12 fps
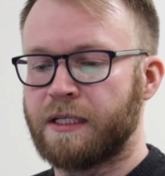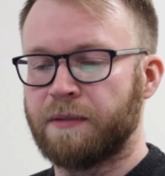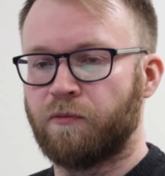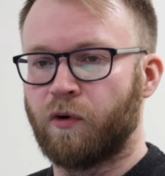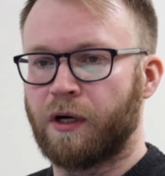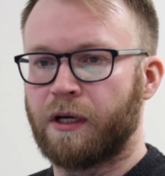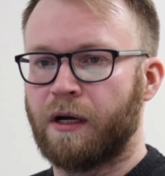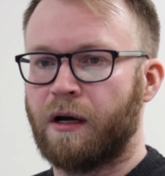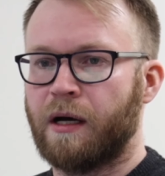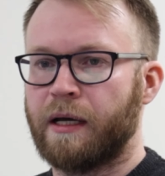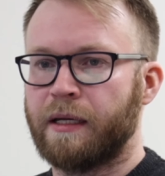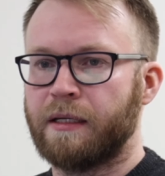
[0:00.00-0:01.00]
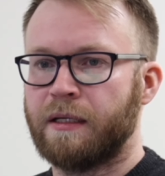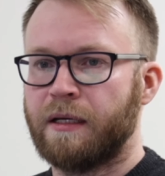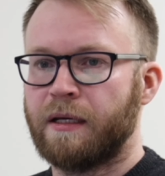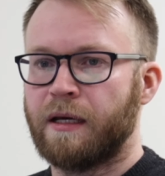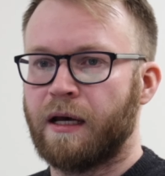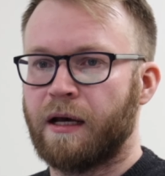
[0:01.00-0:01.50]
some work on
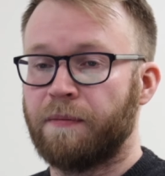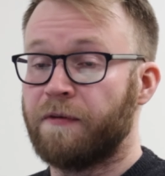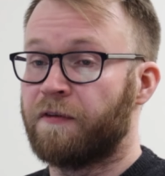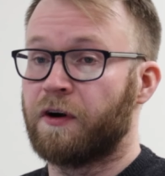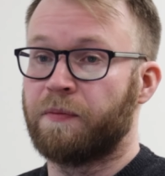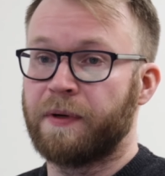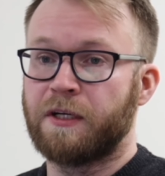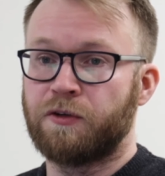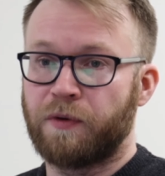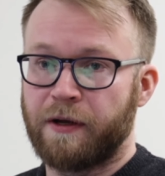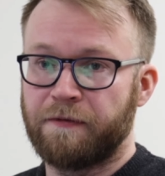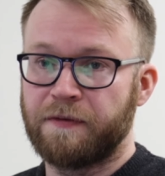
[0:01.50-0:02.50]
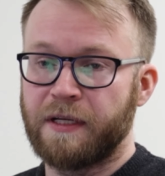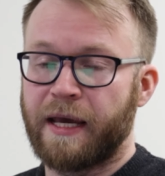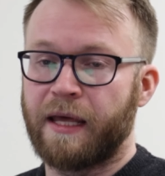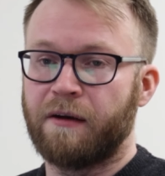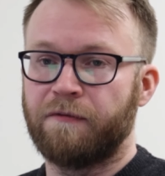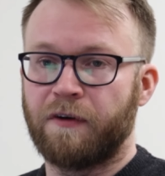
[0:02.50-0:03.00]
invertebrate drift
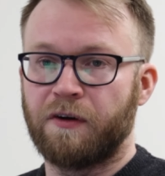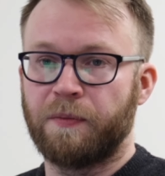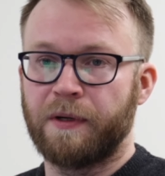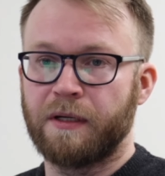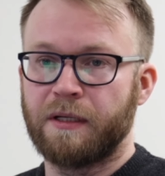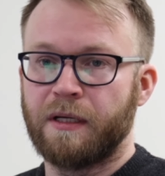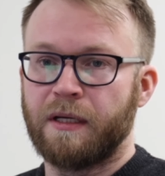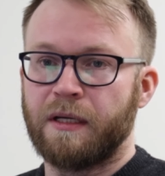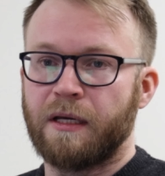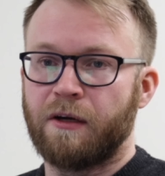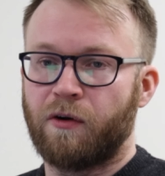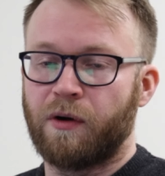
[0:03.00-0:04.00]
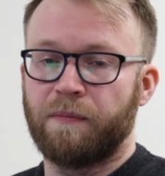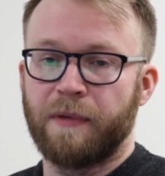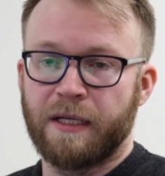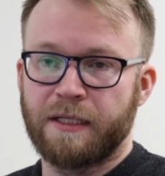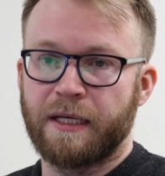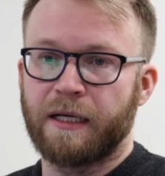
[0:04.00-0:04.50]
and invertebrate or
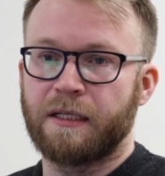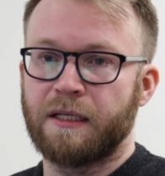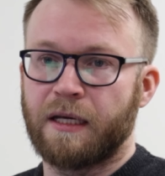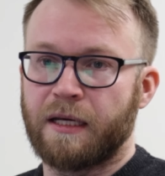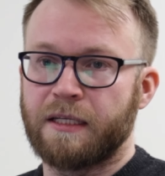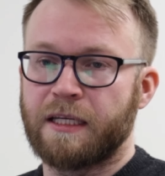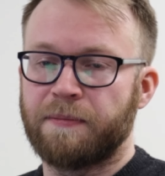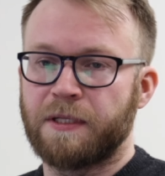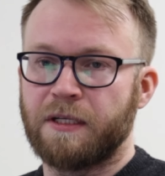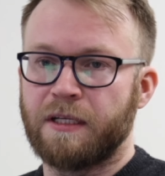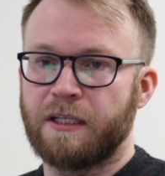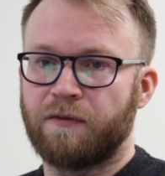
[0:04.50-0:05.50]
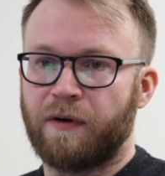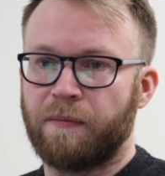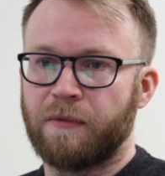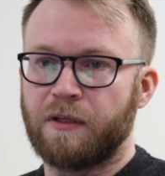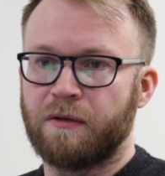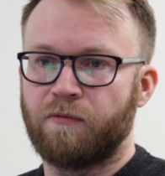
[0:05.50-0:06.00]
insect subsidies
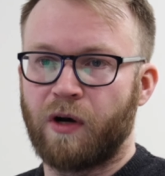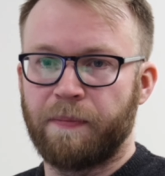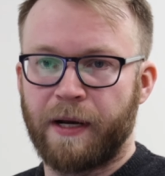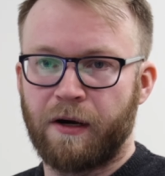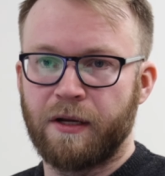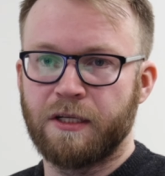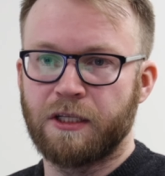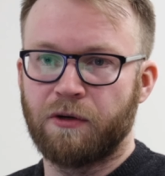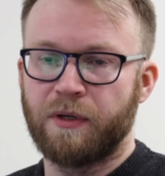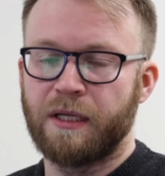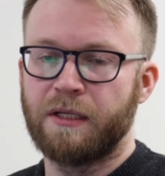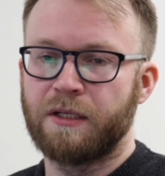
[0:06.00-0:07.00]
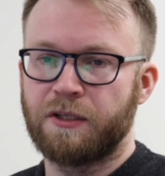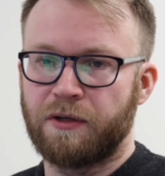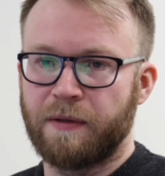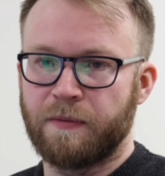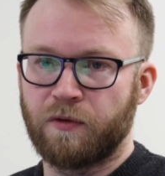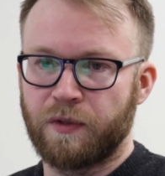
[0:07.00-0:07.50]
from the riparian zone into
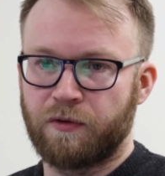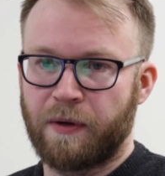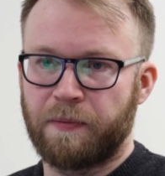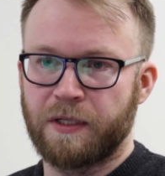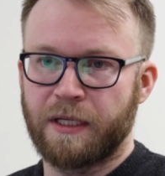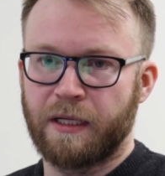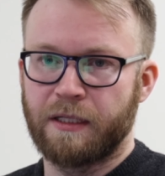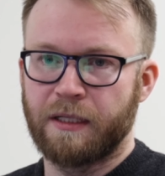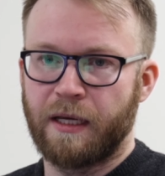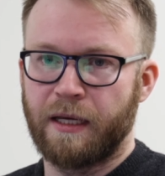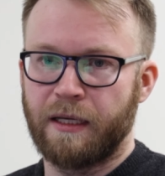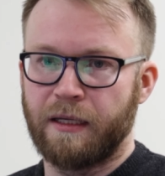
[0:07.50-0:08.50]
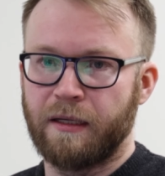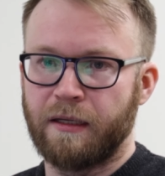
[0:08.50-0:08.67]
streams, which represent a